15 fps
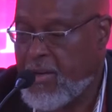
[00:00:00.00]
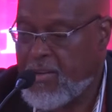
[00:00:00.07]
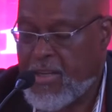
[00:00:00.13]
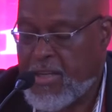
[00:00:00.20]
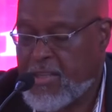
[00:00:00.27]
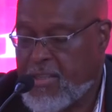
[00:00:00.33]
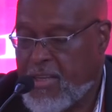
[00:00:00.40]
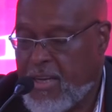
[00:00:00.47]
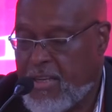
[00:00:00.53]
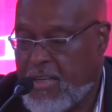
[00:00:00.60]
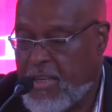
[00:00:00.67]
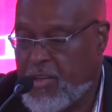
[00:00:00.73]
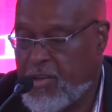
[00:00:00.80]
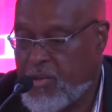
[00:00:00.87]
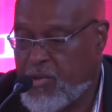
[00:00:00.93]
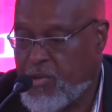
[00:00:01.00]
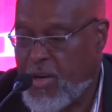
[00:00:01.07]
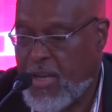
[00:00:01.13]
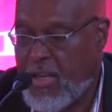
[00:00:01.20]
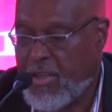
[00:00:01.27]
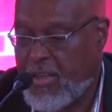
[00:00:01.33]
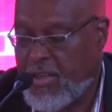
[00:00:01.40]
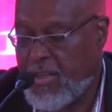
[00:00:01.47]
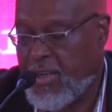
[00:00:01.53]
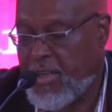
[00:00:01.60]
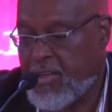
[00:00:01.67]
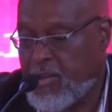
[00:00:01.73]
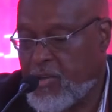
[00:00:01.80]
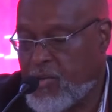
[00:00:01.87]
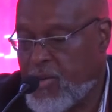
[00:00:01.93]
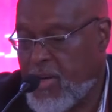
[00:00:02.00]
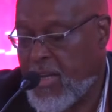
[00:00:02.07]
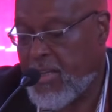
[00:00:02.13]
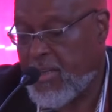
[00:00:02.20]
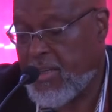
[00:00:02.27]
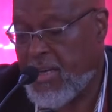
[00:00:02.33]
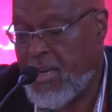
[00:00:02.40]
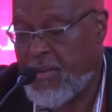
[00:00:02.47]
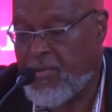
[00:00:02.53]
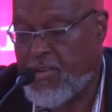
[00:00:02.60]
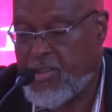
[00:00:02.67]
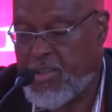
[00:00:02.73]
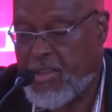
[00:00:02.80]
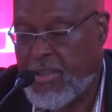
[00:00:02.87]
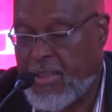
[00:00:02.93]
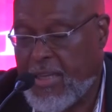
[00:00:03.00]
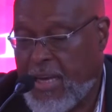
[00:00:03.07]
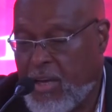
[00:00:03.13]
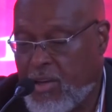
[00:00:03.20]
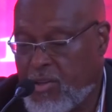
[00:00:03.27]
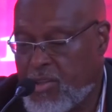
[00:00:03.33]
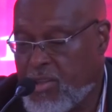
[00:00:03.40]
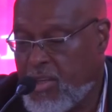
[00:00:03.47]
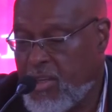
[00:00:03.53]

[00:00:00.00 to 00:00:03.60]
That's not net neutrality. Net neutrality obviously allows